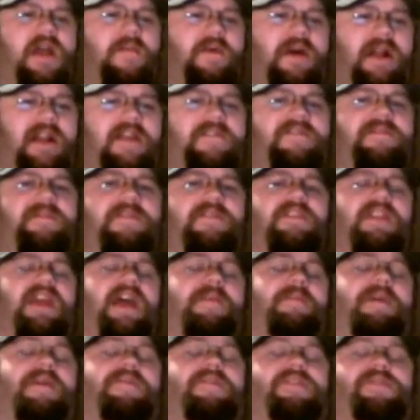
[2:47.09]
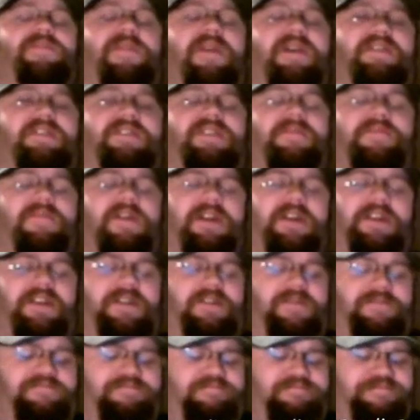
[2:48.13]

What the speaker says: But enough about that. My response to Mugger